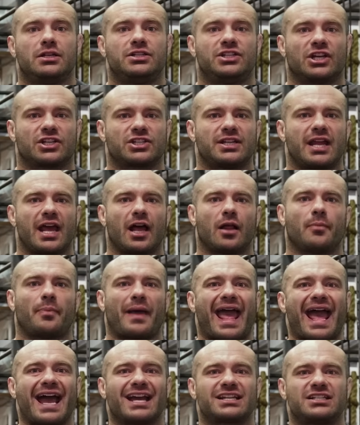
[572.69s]
Does it
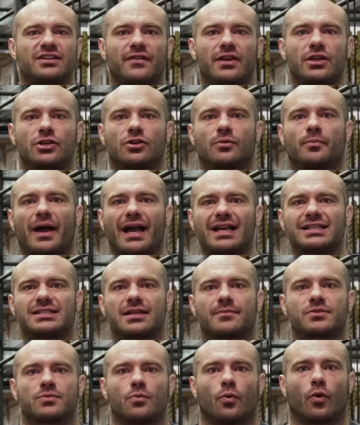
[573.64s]
help activate your
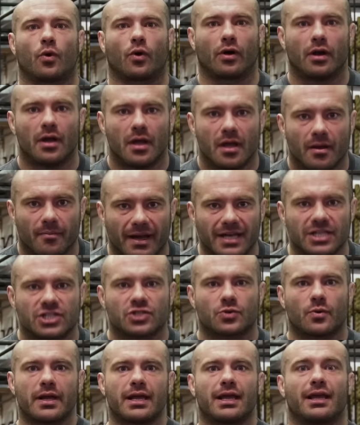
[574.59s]
biceps more by
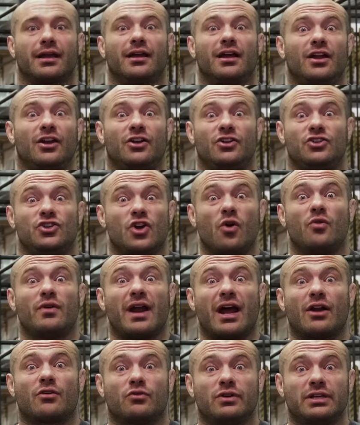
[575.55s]
swinging? No,
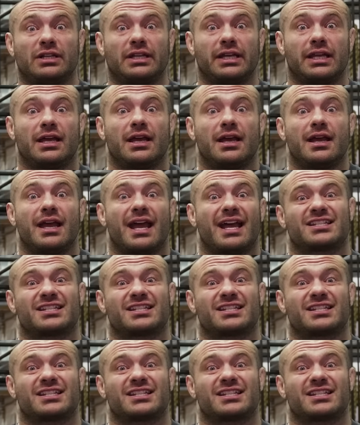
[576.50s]
not really.